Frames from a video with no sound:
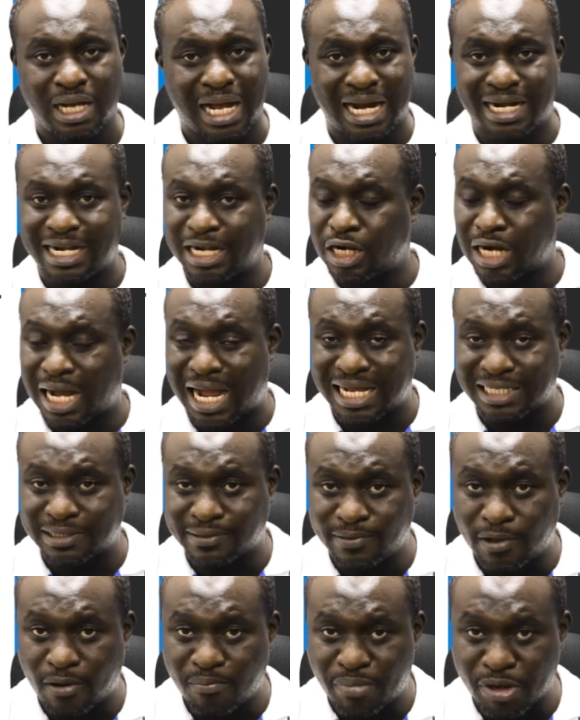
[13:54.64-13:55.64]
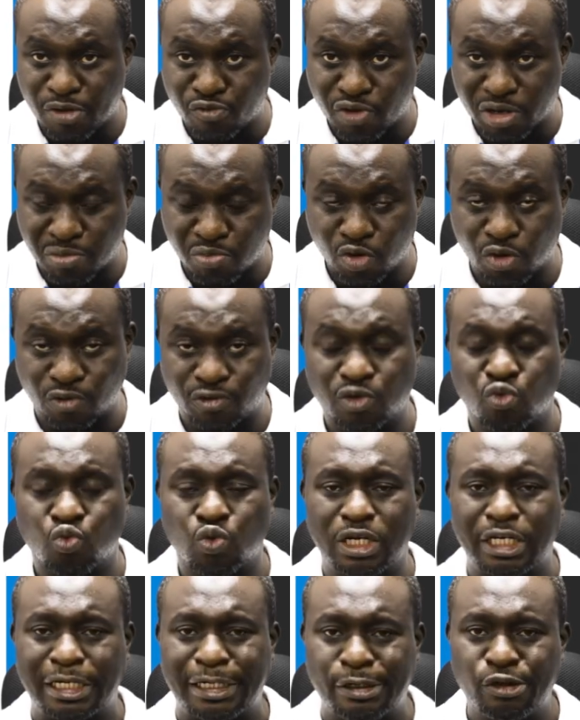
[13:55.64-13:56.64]
and has not been removed,
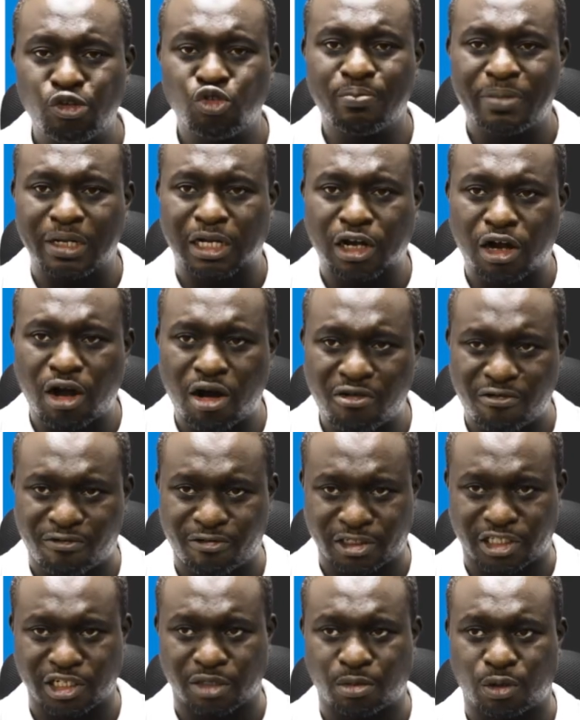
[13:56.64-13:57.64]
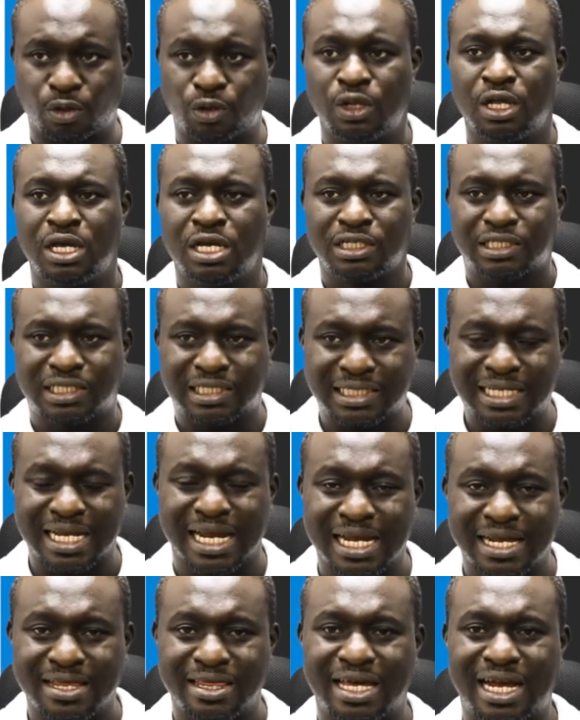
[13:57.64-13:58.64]
will you be comfortable
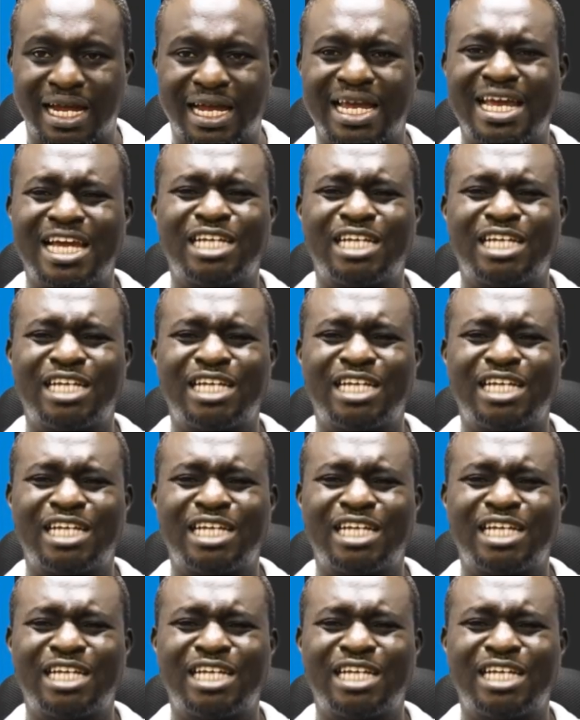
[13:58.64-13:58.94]
staying there?